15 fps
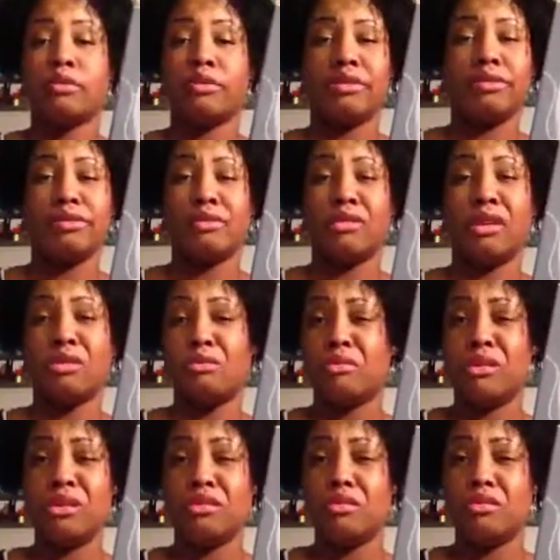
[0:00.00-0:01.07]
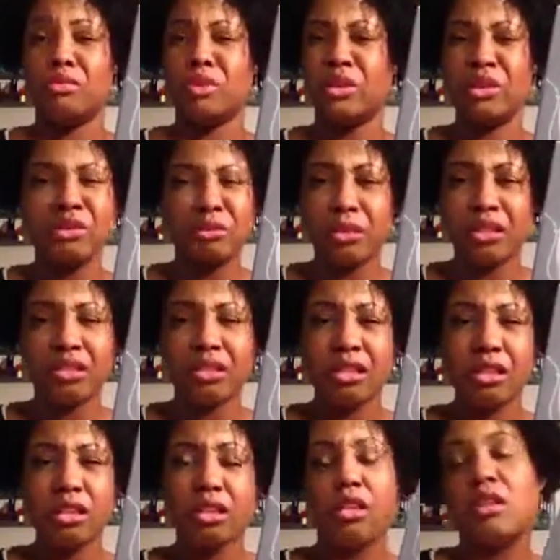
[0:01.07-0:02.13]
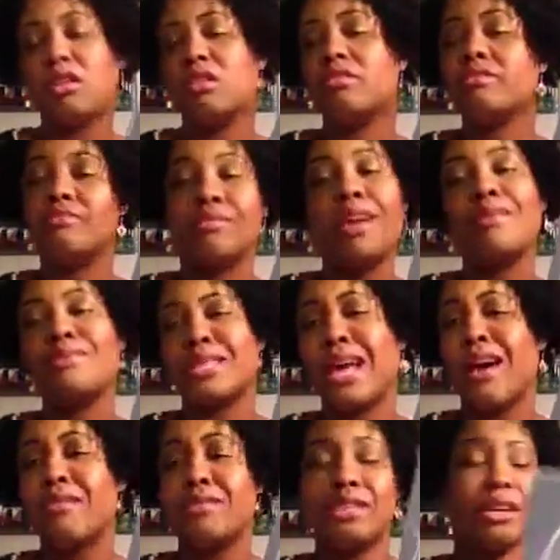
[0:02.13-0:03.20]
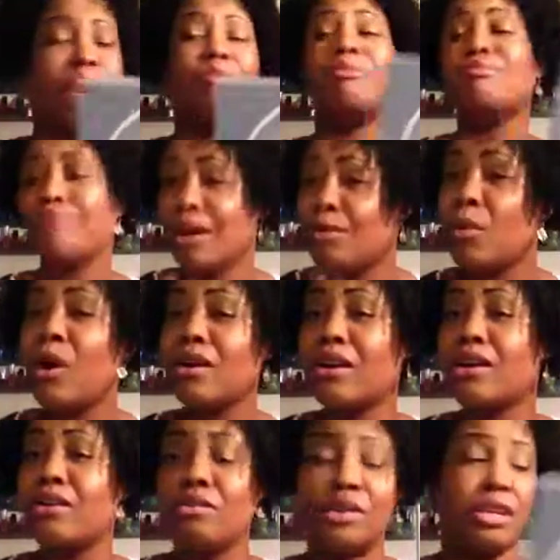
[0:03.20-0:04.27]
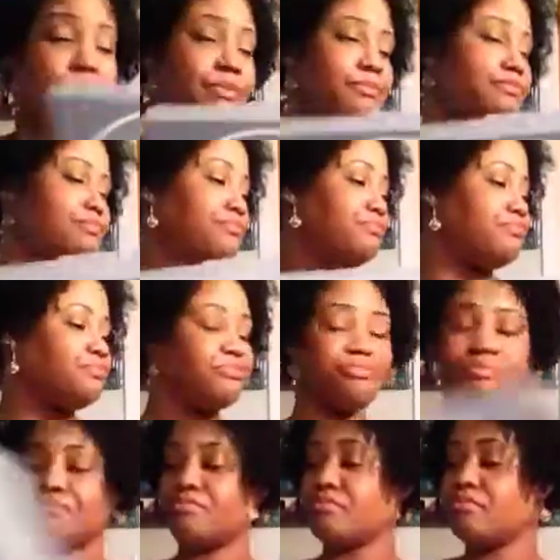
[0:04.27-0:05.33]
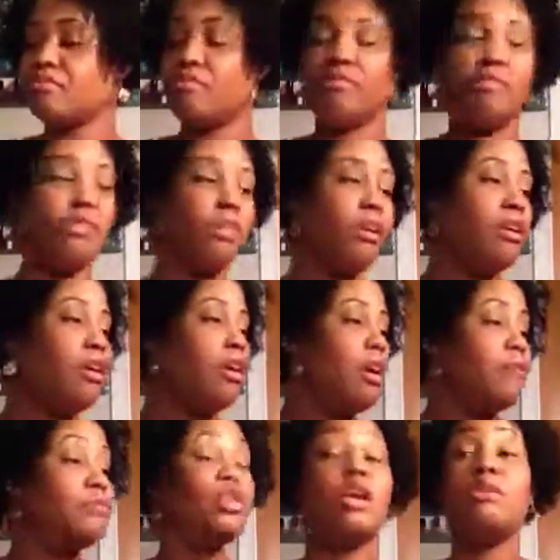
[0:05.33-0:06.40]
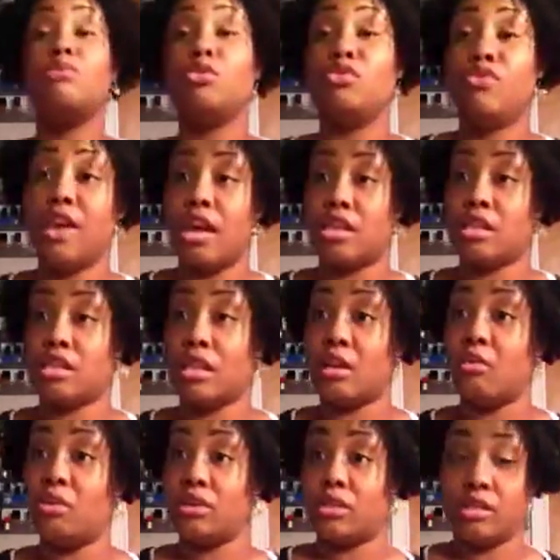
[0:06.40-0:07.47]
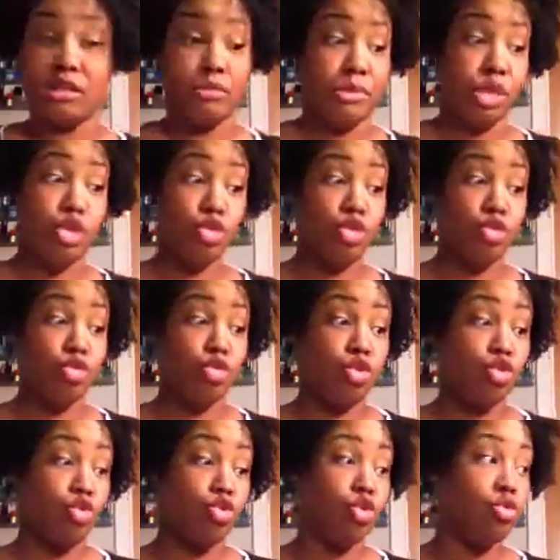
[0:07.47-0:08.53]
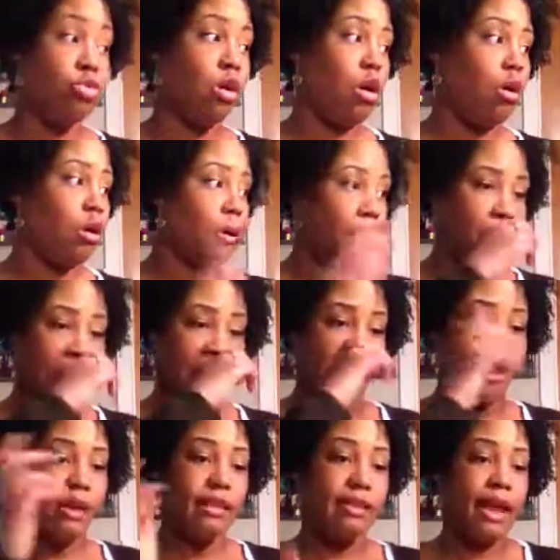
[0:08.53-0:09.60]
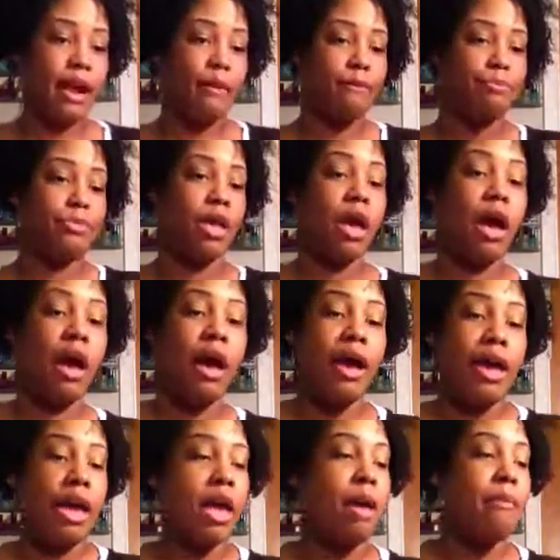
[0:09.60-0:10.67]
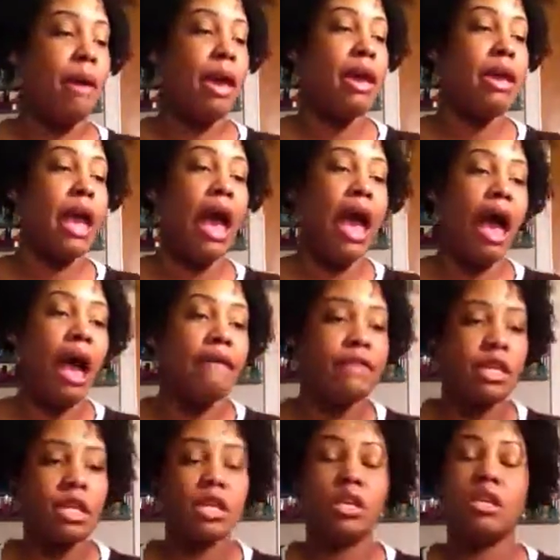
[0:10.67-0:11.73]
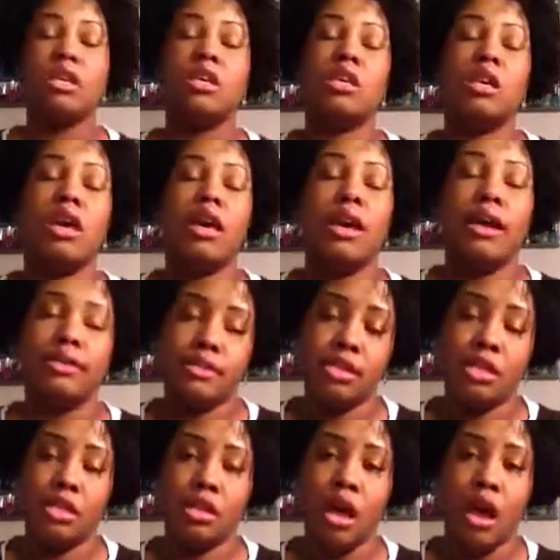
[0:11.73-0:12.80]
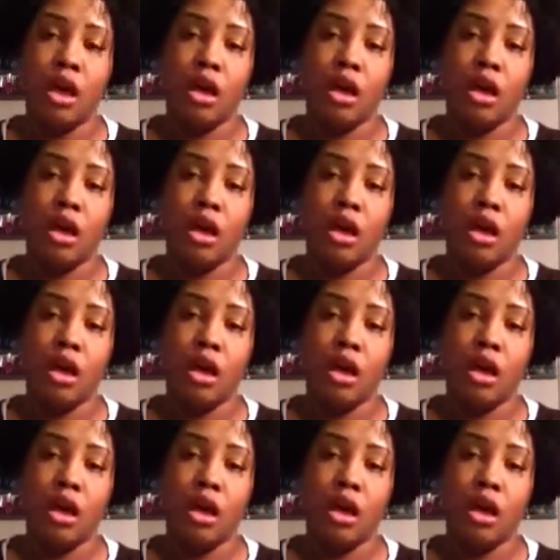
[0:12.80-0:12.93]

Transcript: And I know you're like, what is it? I'm sorry. I'm working on it. I'm trying to move fast because I don't want this to be too long. Now, I am a avid Etsy